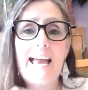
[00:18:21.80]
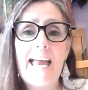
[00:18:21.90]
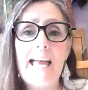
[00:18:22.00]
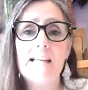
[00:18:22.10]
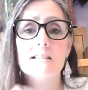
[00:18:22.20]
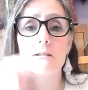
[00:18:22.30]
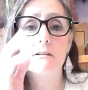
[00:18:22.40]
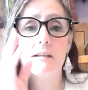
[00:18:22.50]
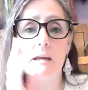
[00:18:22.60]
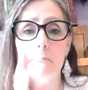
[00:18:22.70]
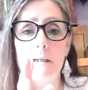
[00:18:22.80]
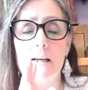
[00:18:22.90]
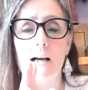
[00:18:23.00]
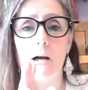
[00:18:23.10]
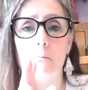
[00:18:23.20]
and can
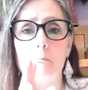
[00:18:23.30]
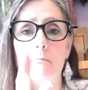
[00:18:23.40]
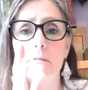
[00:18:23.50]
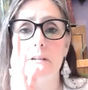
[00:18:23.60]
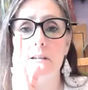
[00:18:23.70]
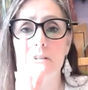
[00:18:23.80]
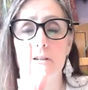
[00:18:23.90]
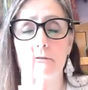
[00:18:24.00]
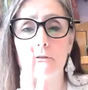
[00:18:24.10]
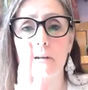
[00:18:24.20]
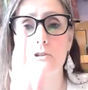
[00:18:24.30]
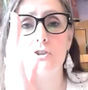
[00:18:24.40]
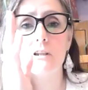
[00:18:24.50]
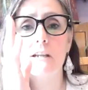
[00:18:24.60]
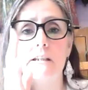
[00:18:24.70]
become
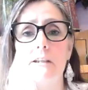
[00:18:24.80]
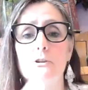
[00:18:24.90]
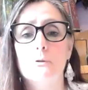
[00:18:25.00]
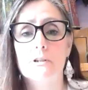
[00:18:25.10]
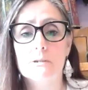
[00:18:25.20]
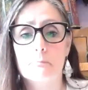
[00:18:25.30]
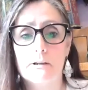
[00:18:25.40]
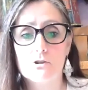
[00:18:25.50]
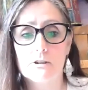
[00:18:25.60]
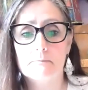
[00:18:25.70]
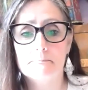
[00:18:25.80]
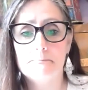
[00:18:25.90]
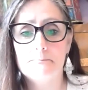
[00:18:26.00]
differentiated in your expression.